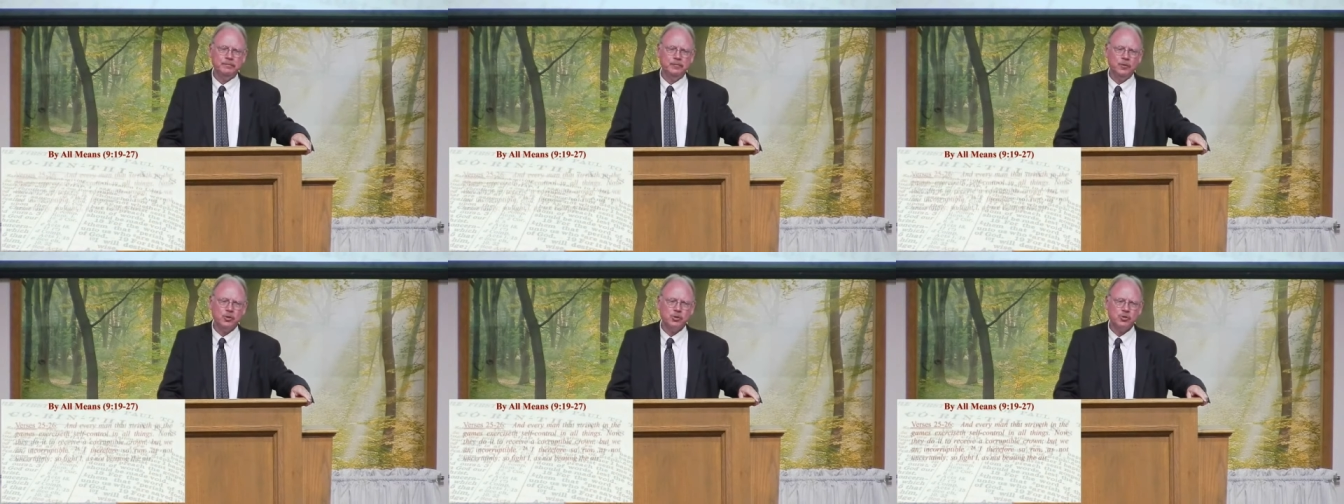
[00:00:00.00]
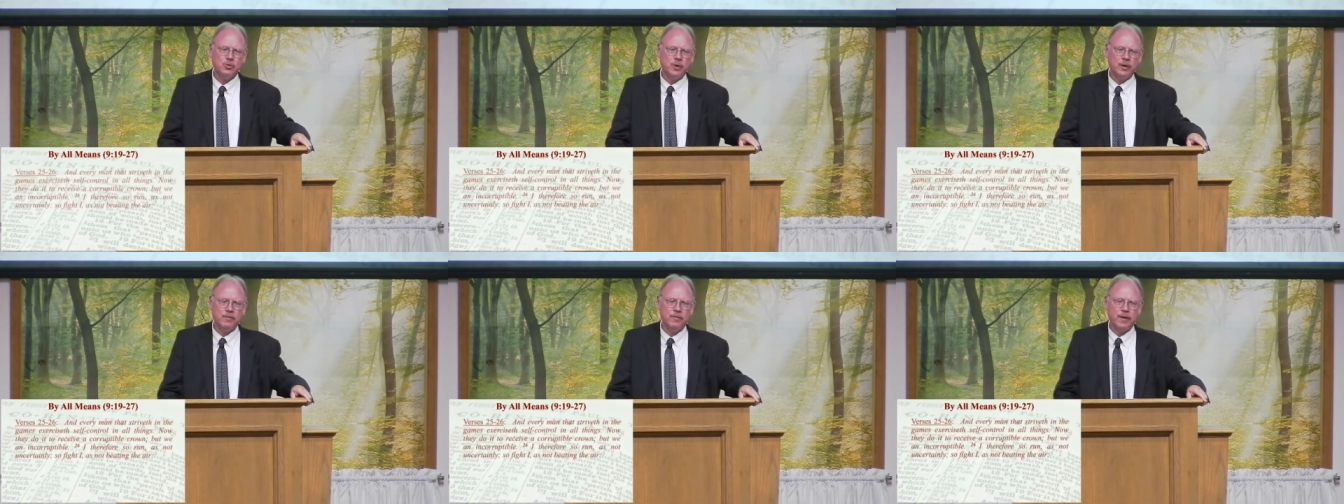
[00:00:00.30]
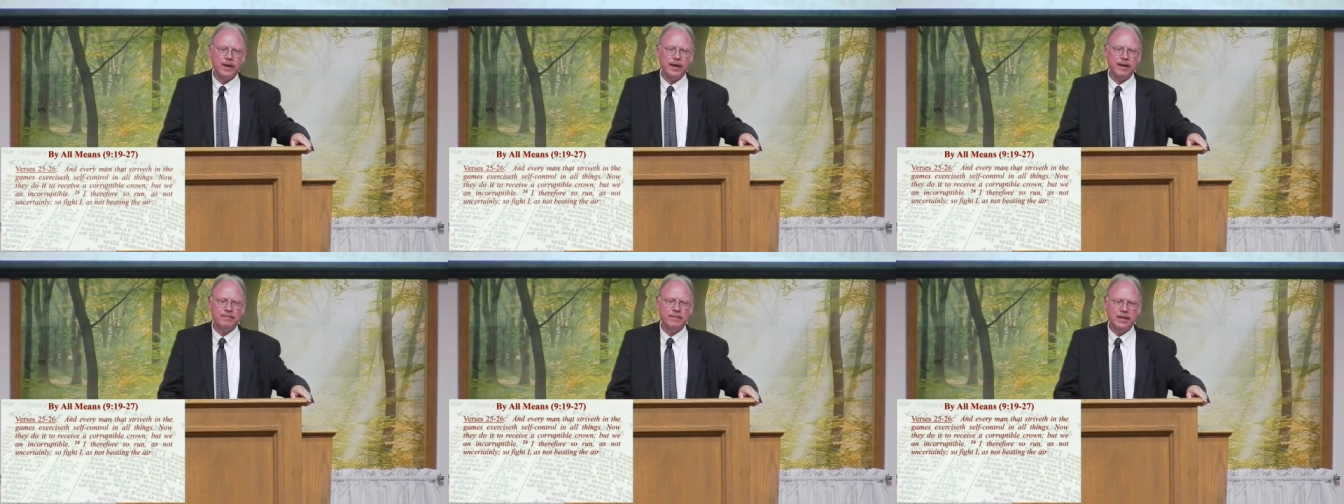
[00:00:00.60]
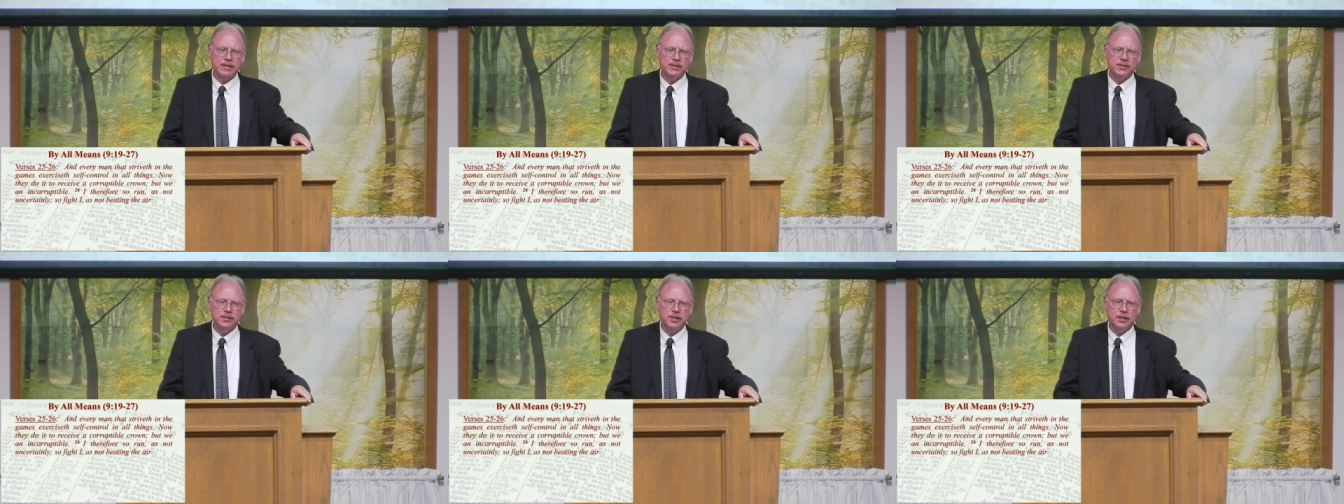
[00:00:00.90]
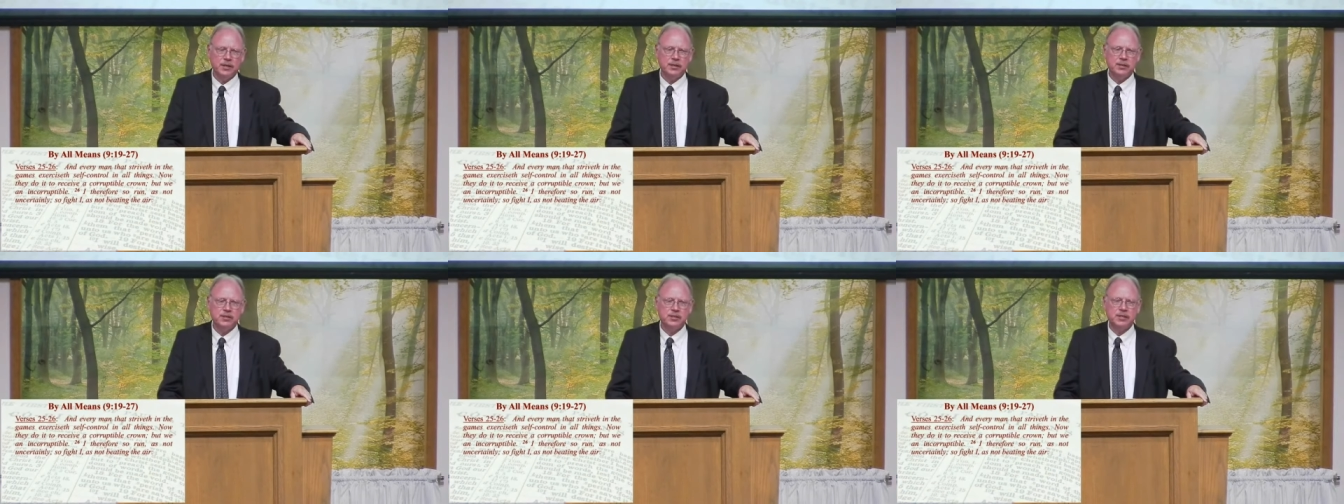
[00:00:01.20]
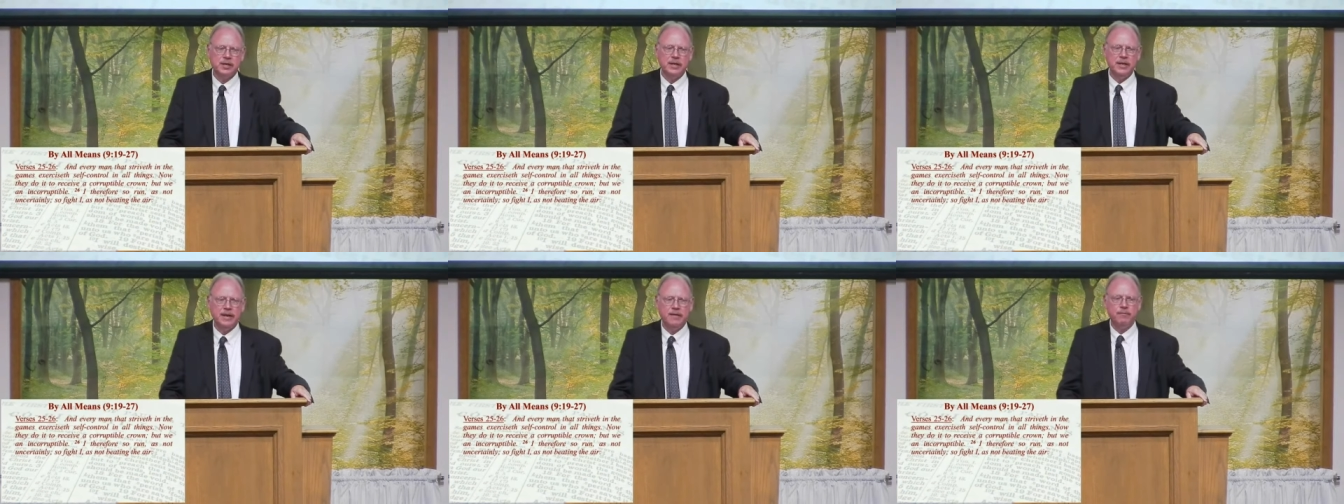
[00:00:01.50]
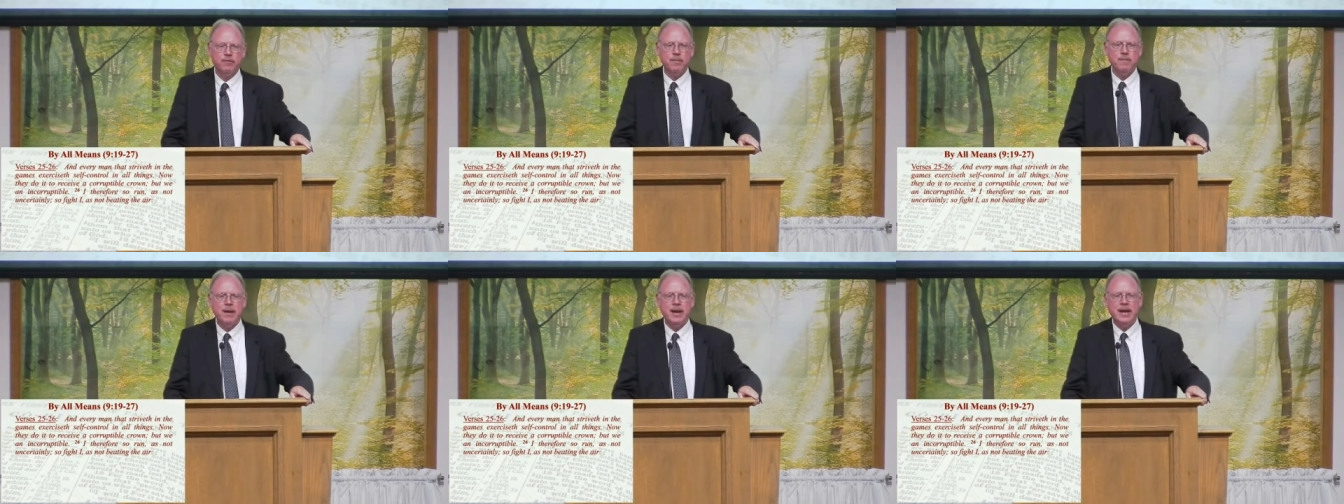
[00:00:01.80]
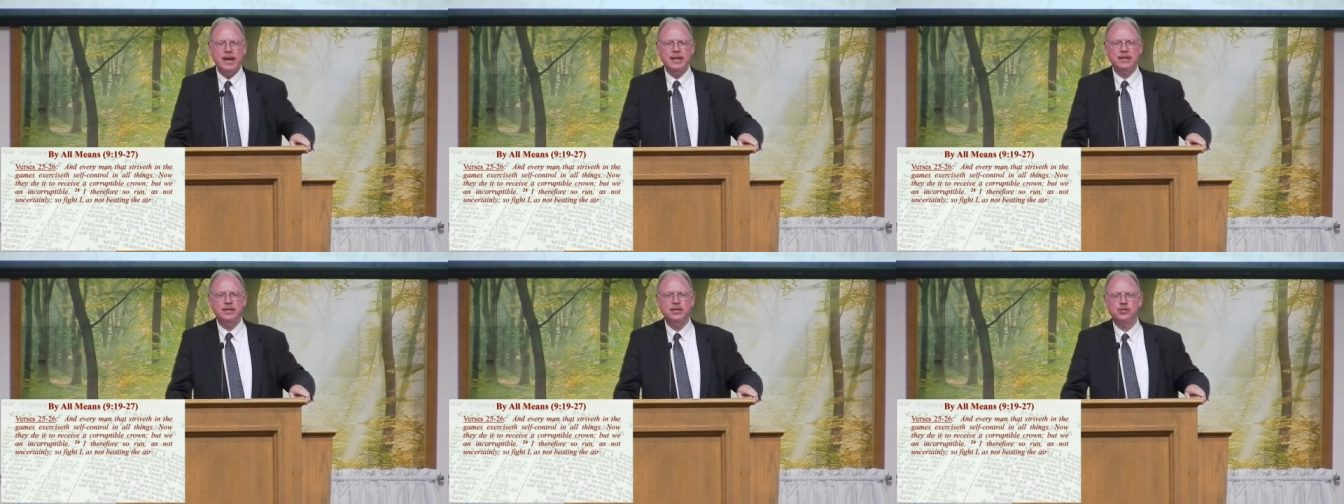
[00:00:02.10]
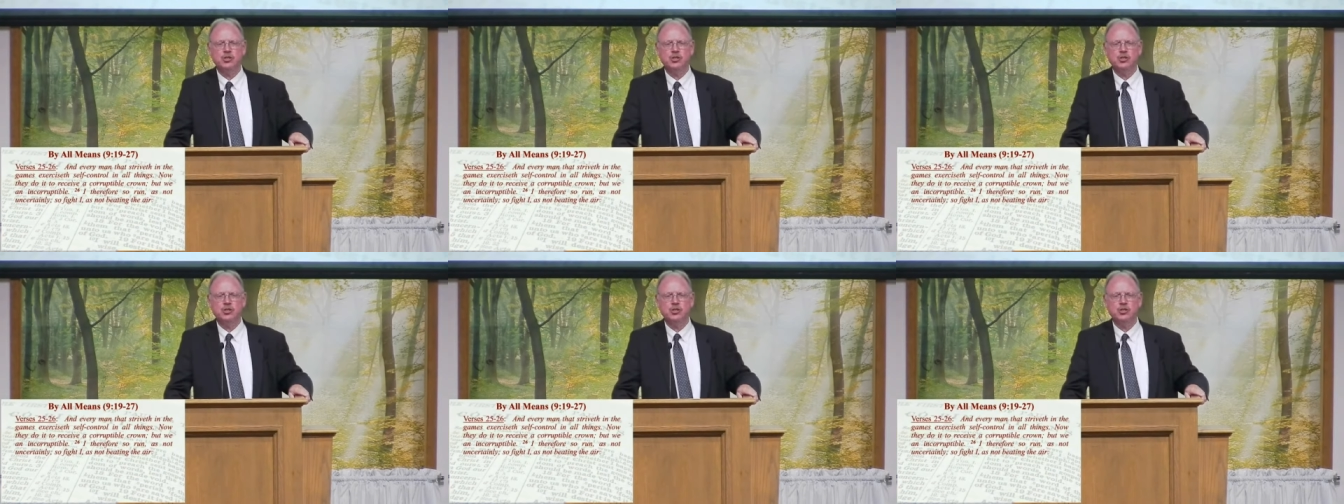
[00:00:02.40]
Verse 25 and 6 And every man